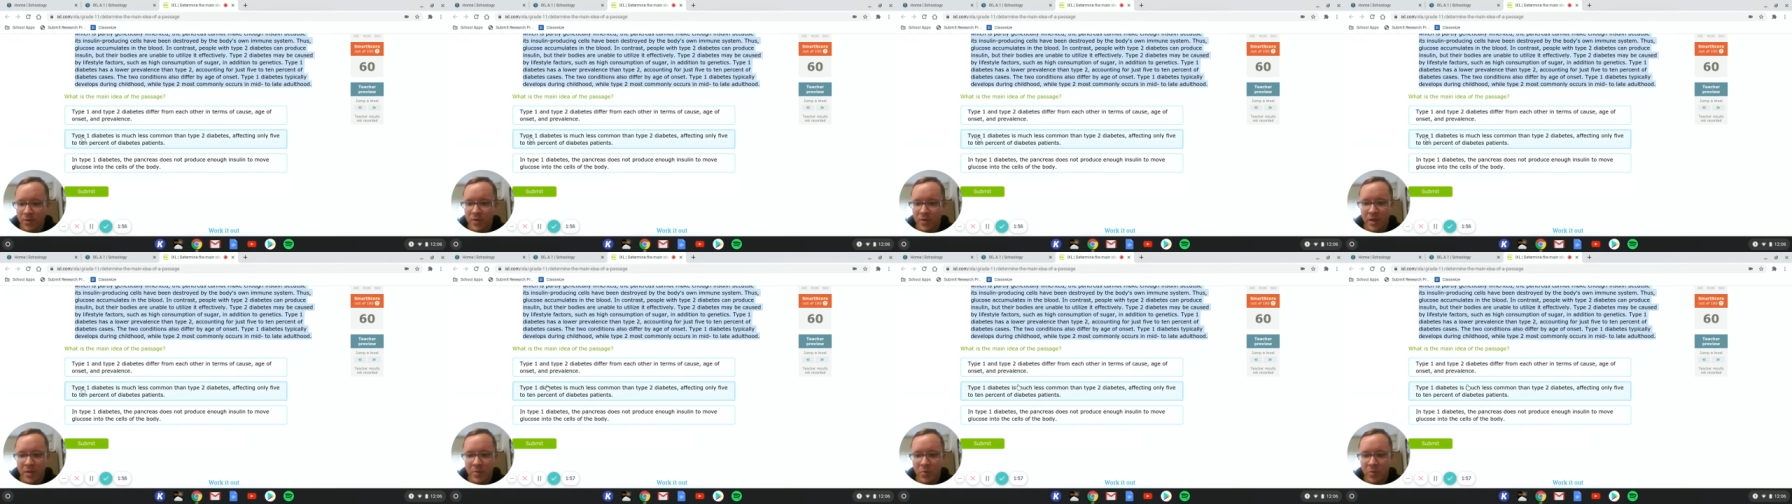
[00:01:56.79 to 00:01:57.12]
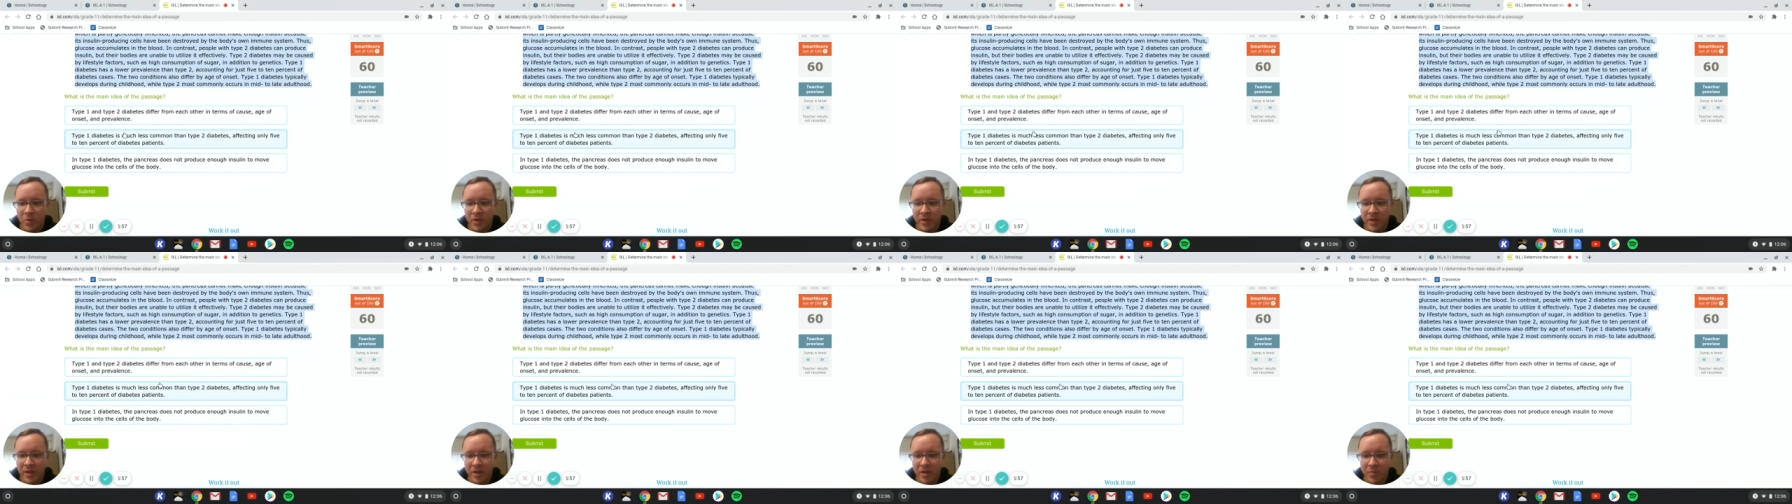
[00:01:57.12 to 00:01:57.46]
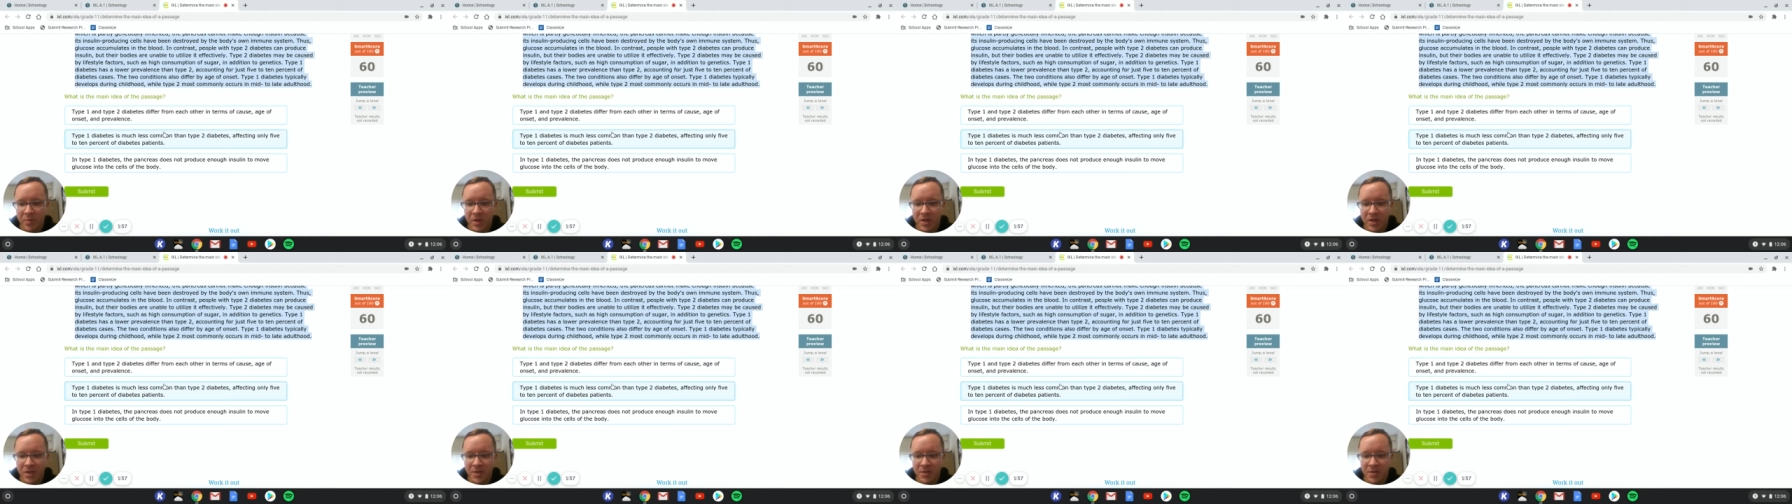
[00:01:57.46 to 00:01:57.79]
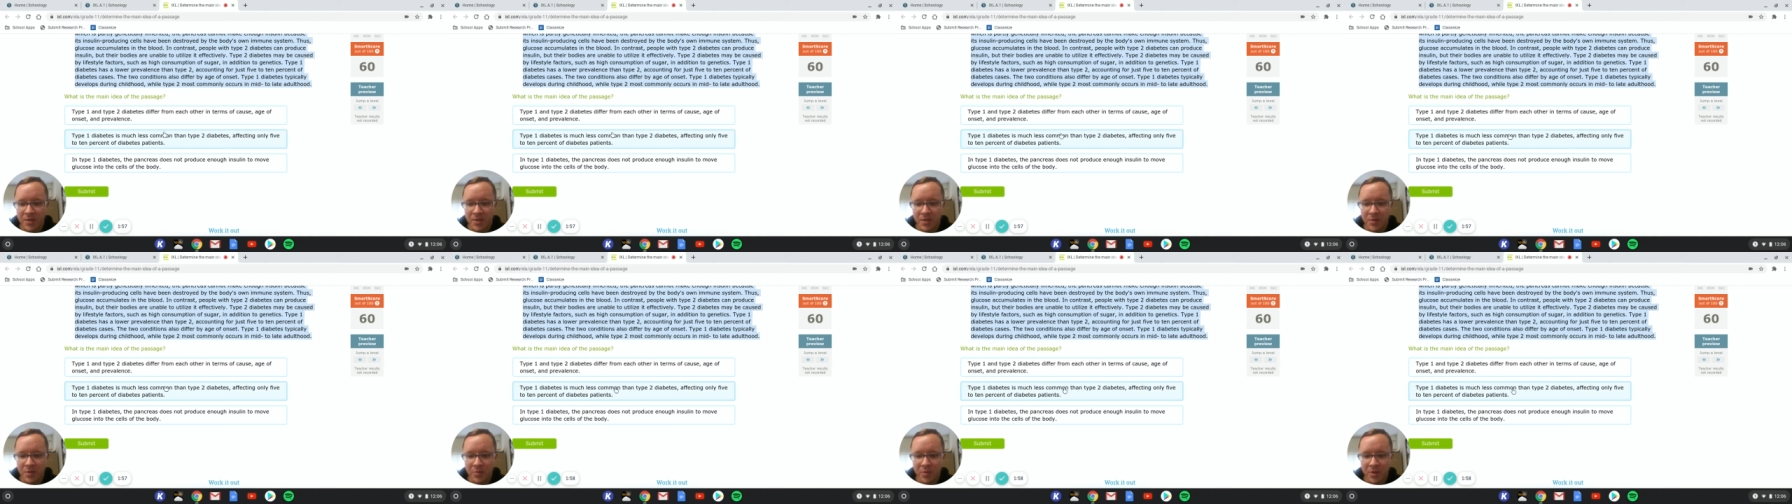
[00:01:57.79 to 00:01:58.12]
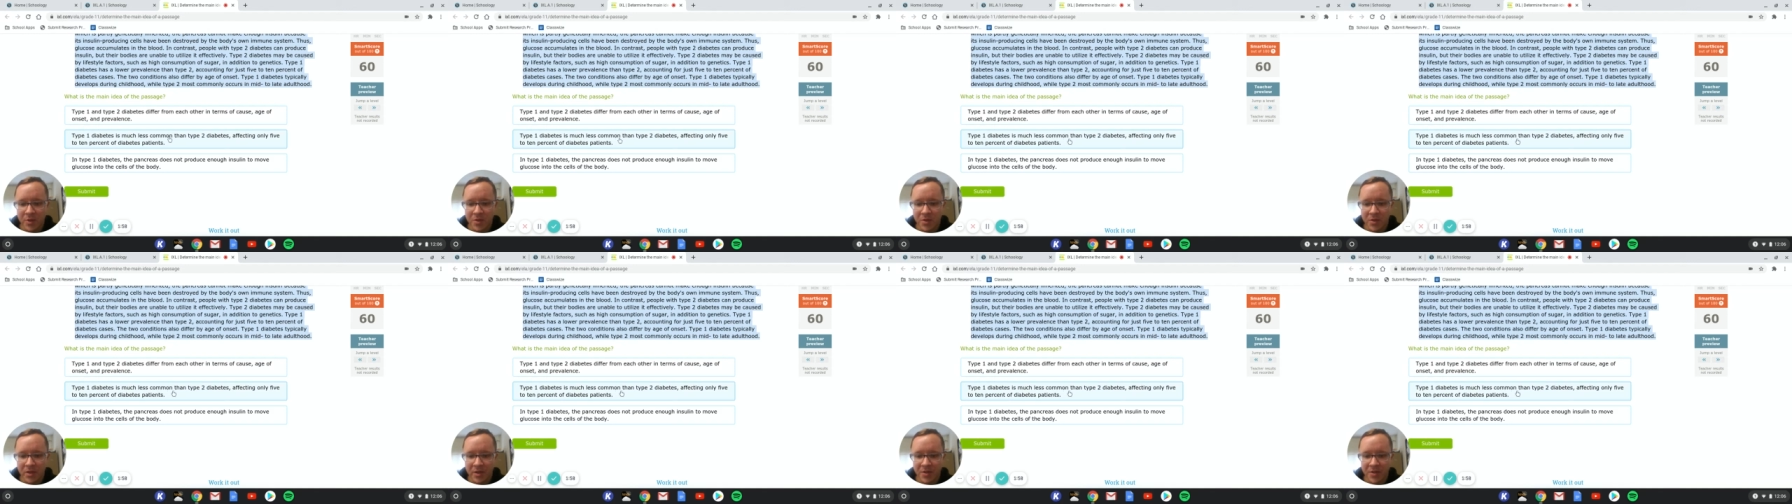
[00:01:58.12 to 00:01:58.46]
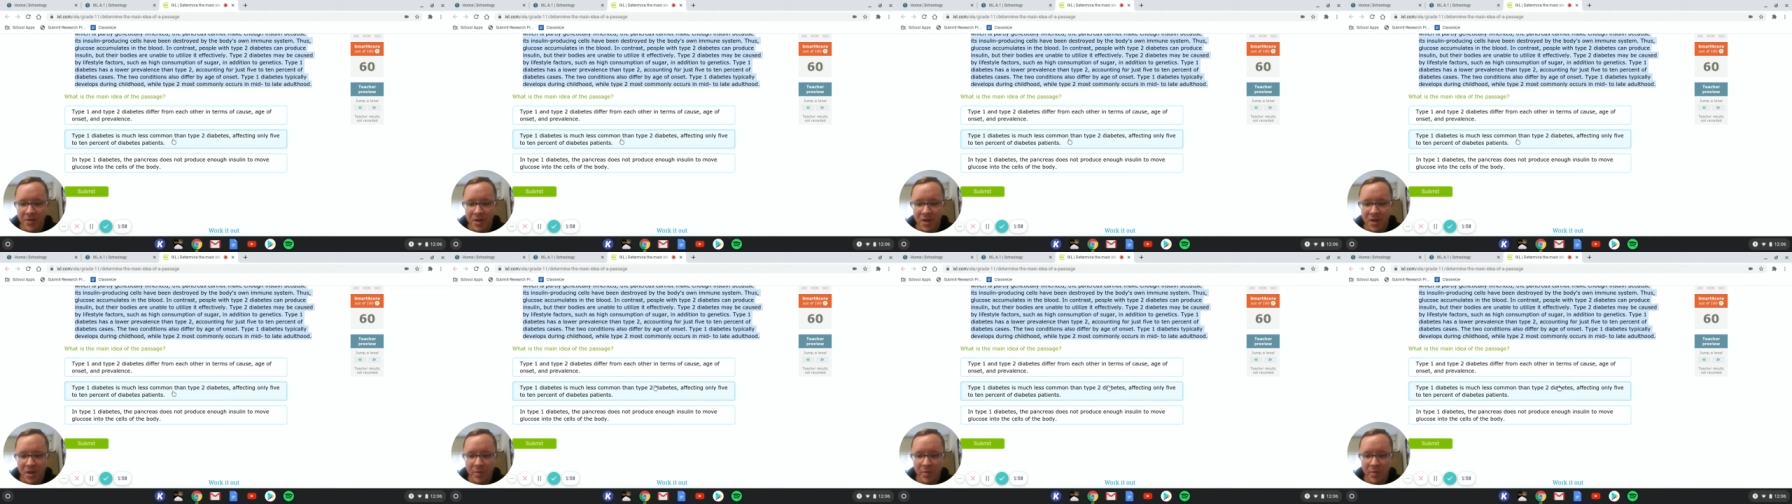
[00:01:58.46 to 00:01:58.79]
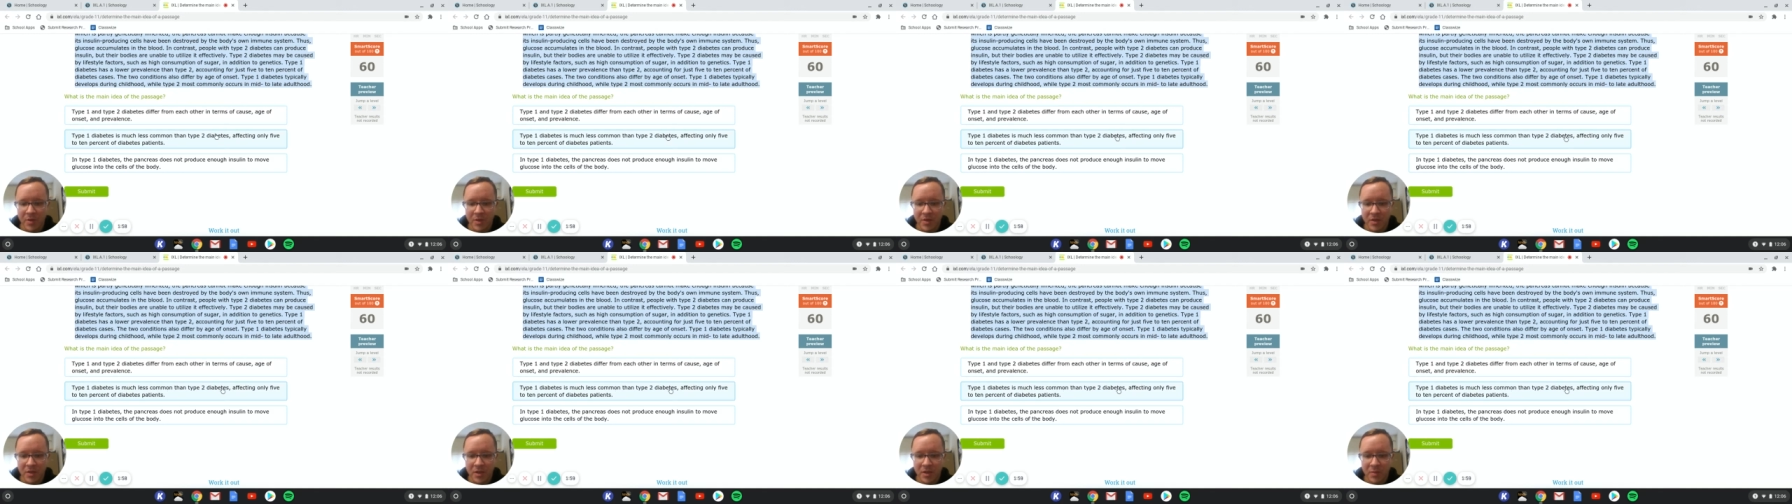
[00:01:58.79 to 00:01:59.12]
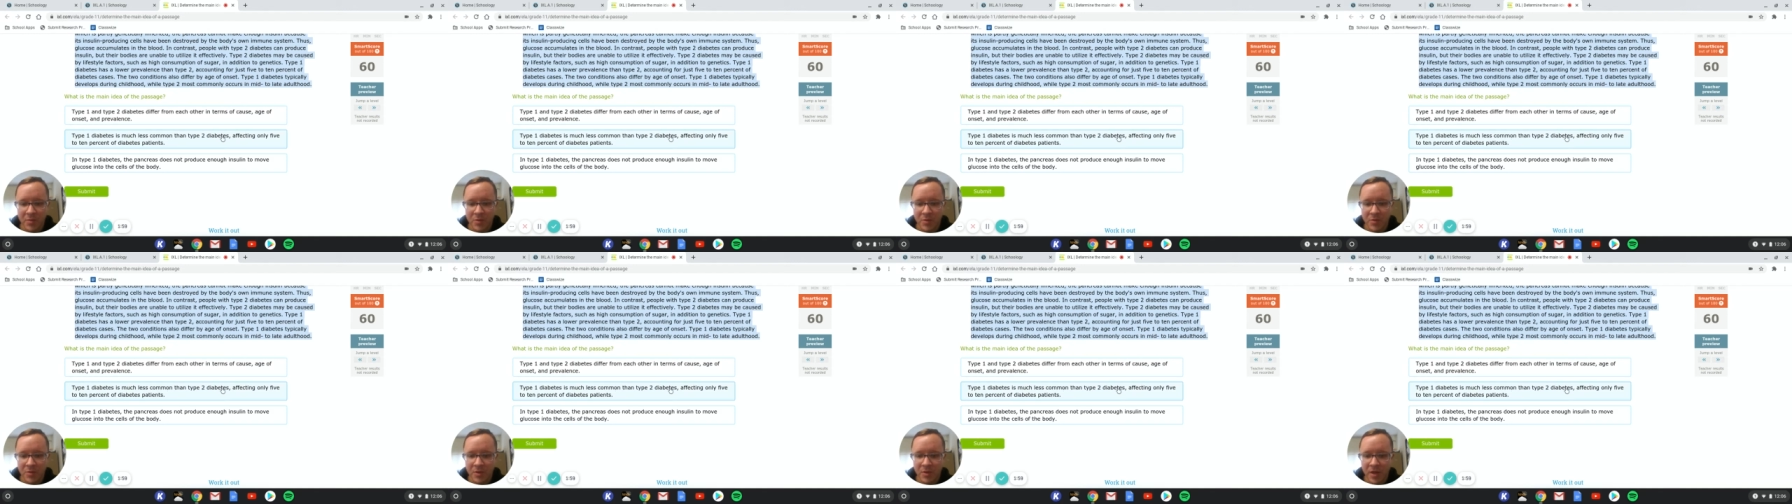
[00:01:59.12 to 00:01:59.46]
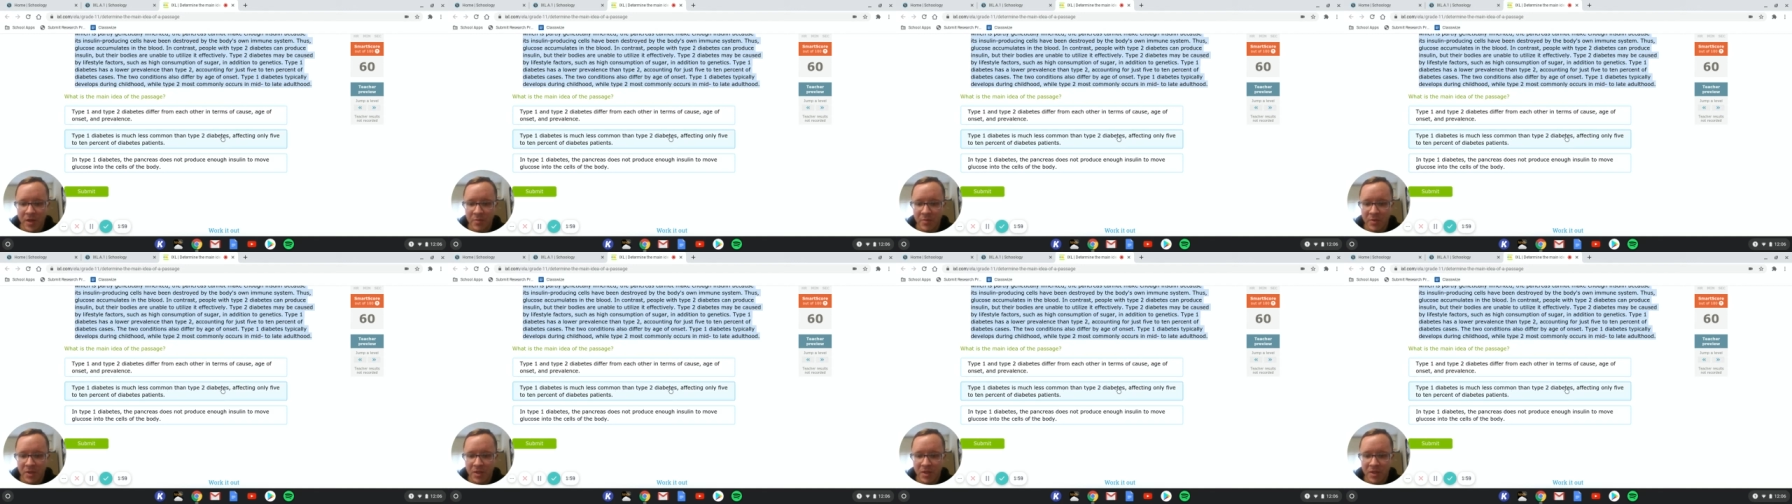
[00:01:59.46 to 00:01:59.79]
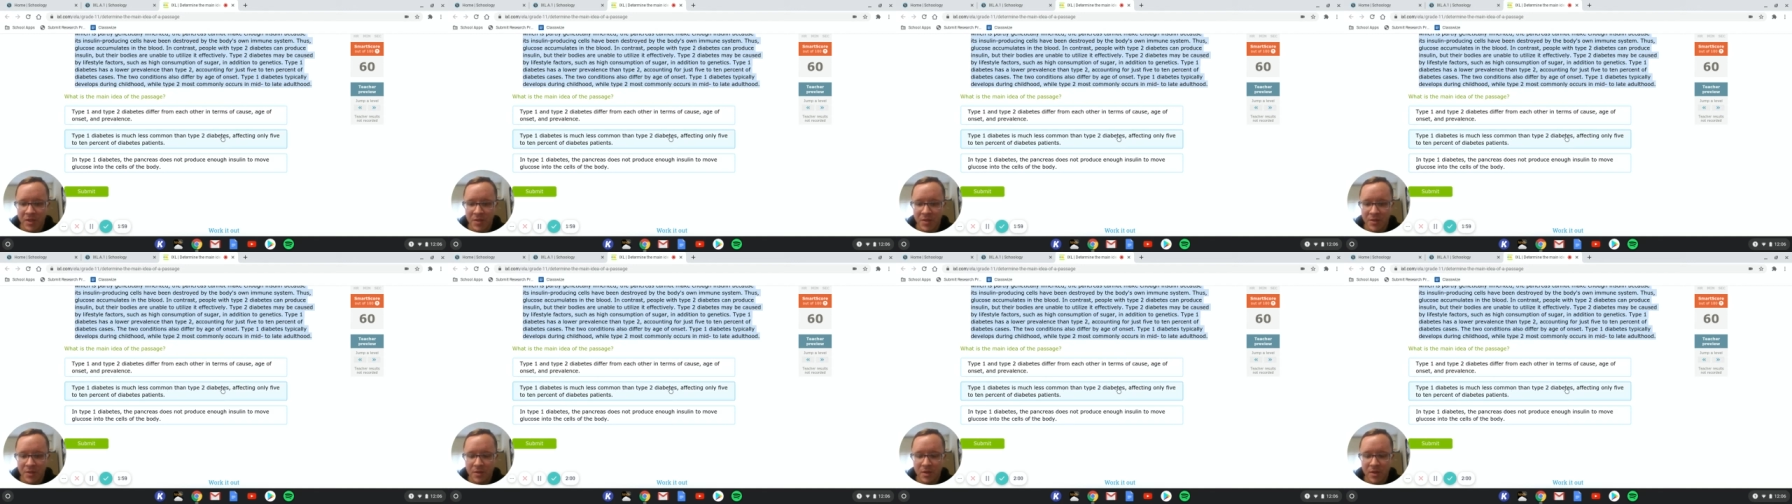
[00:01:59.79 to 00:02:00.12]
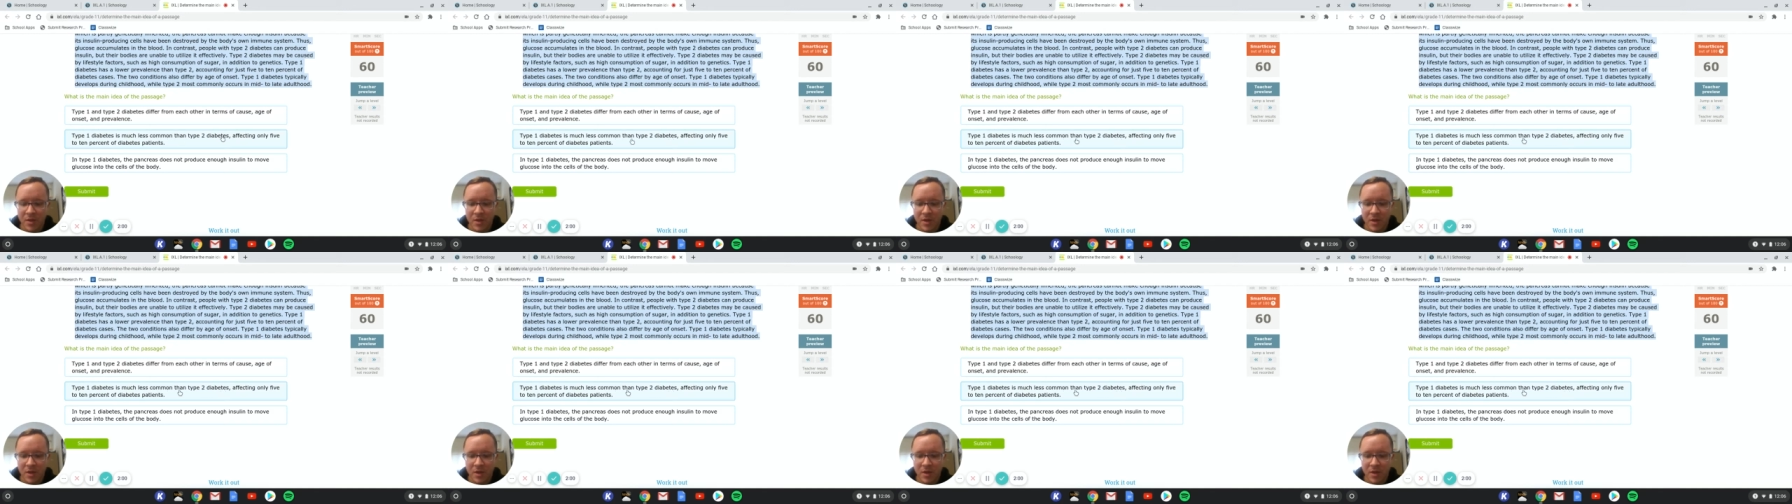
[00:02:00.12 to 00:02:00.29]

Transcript: Type 1 diabetes is much less common than type 2 diabetes,